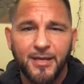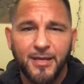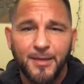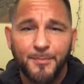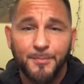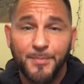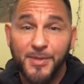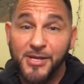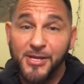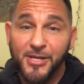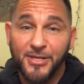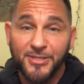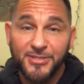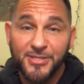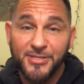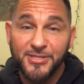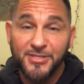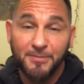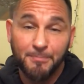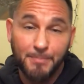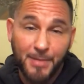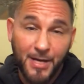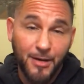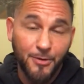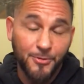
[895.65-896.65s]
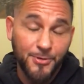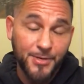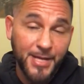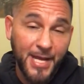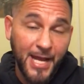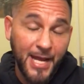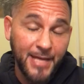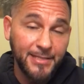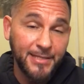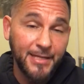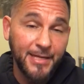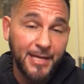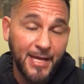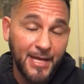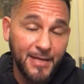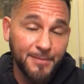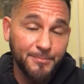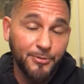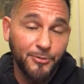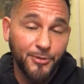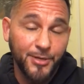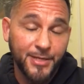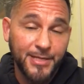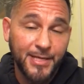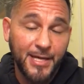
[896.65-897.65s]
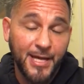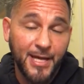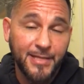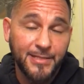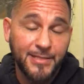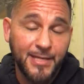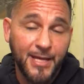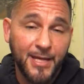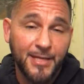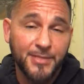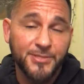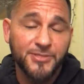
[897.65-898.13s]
because it's about 99.99